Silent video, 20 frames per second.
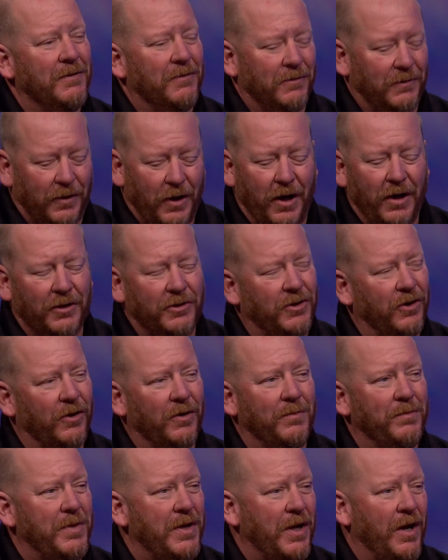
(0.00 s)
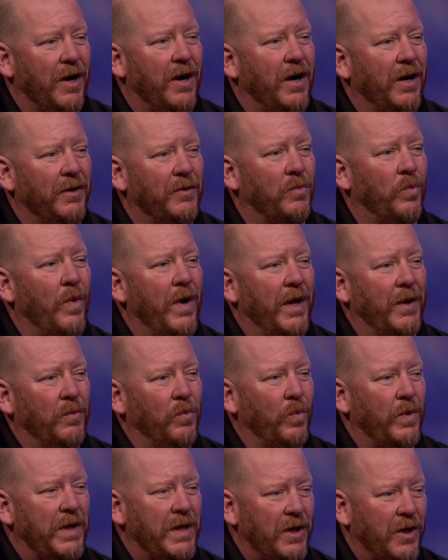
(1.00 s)
Long-term beyond when
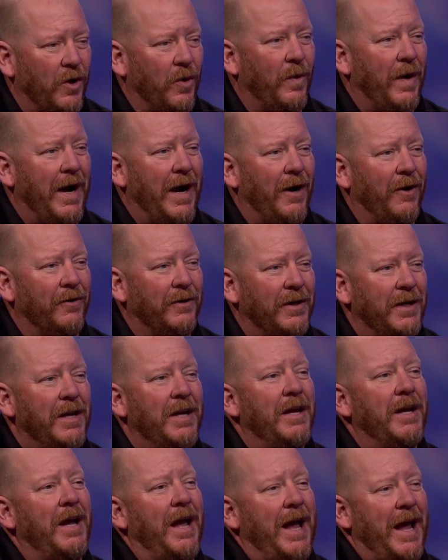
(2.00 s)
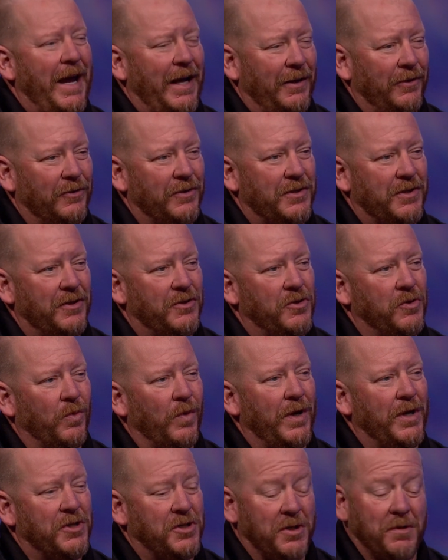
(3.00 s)
we go out, handle a
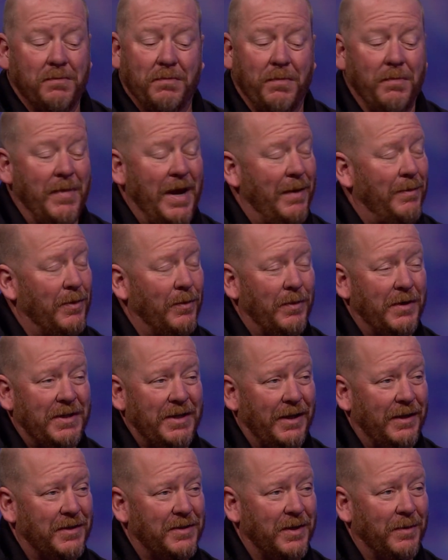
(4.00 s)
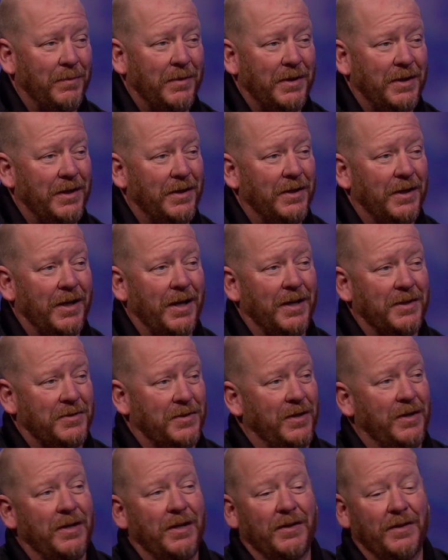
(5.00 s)
situation, maybe we take somebody into
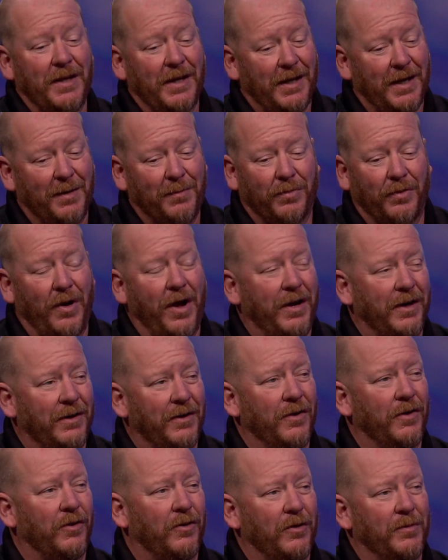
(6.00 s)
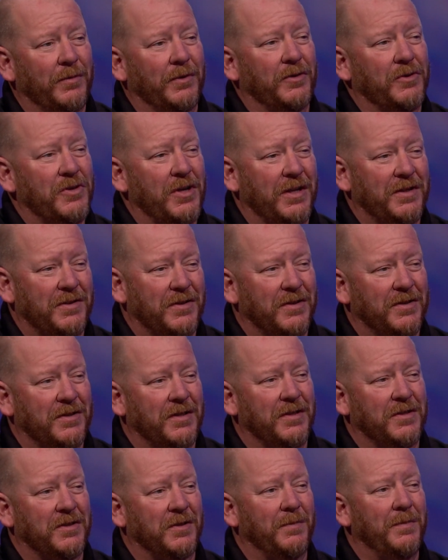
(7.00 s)
custody and they get brought into the criminal justice
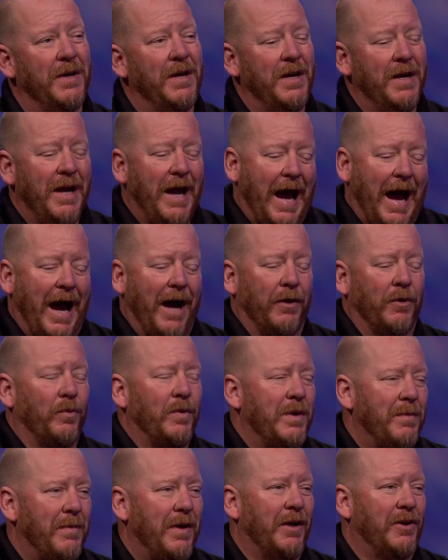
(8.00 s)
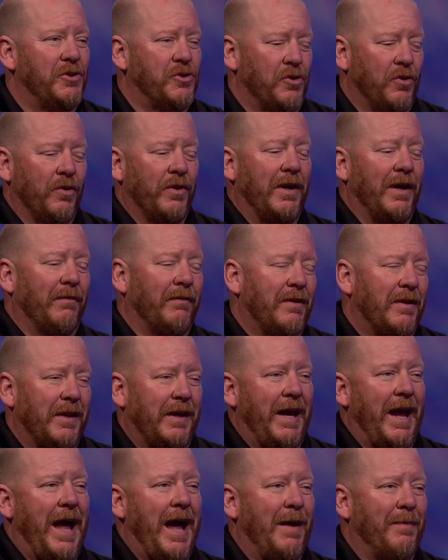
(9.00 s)
system. How do we make sure that
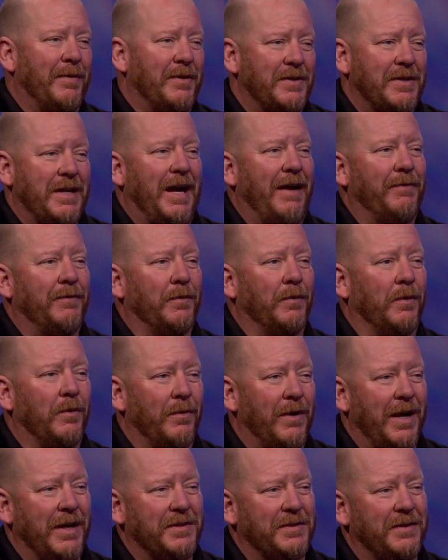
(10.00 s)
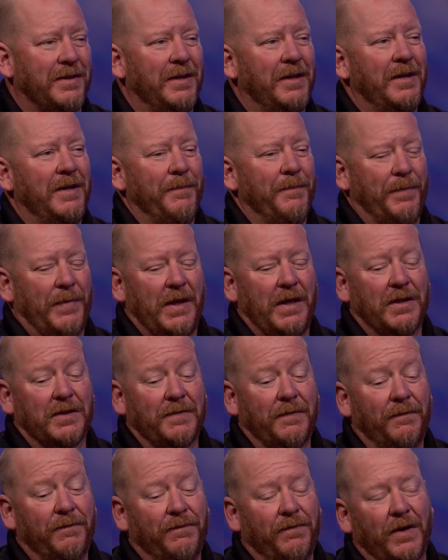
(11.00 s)
everything happens after arrest is
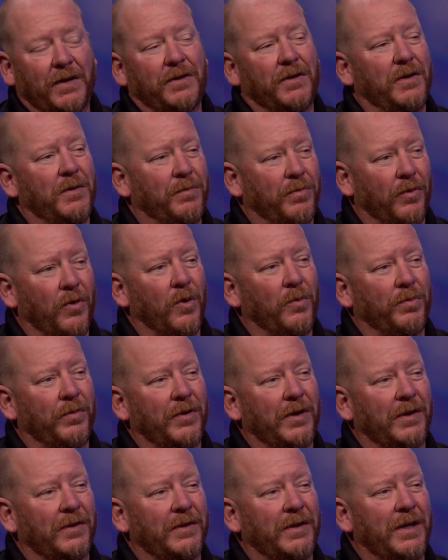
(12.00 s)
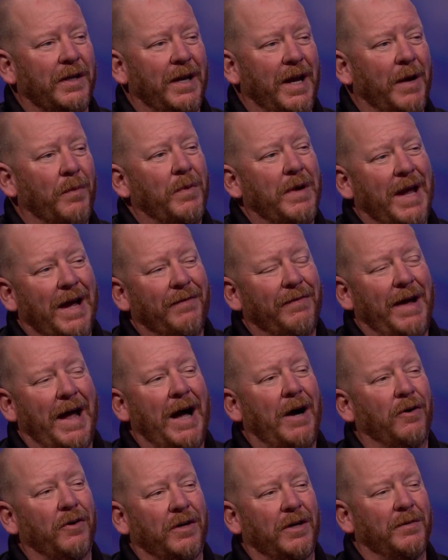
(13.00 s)
funded appropriately and we have
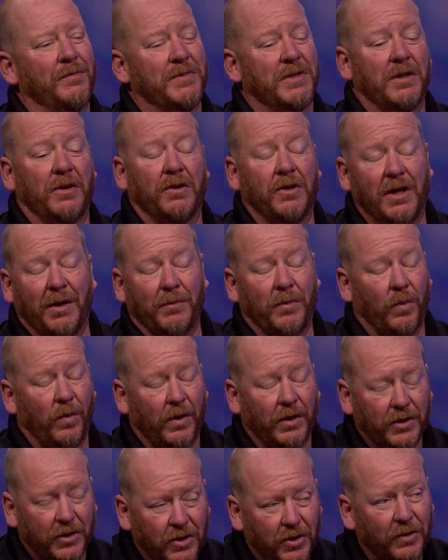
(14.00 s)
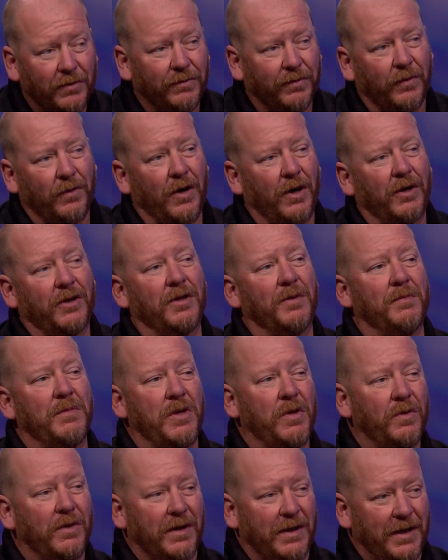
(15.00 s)
outcomes that are, number one, good for our
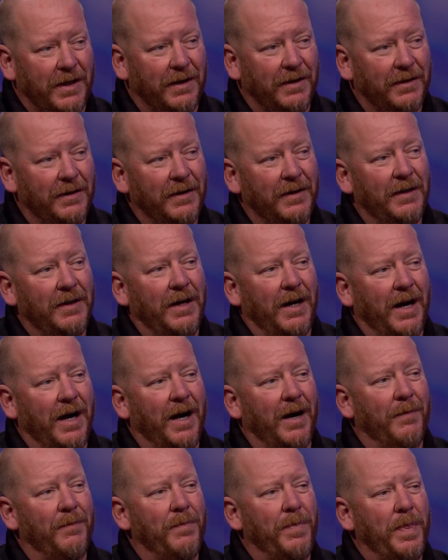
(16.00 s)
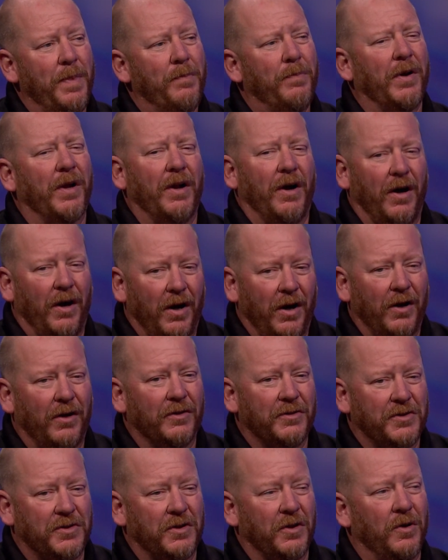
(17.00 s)
community, but
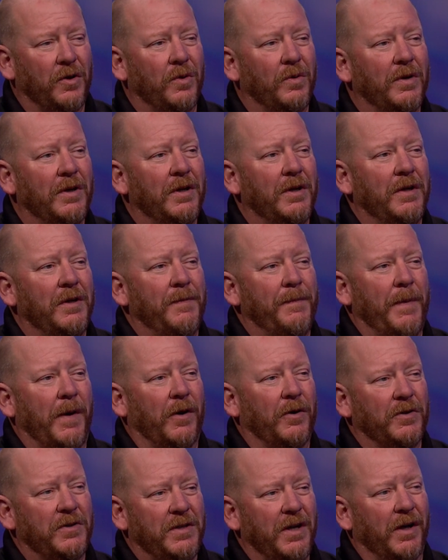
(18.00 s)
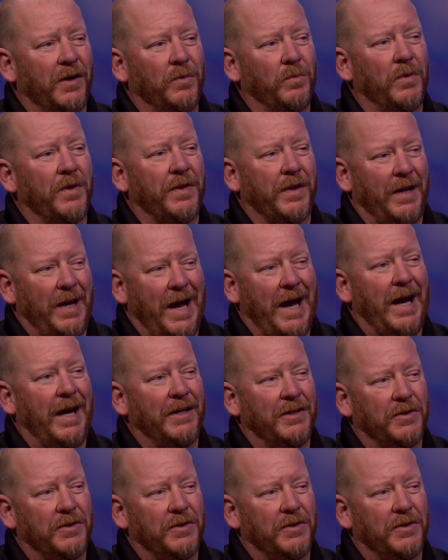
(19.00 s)
also are done with an eye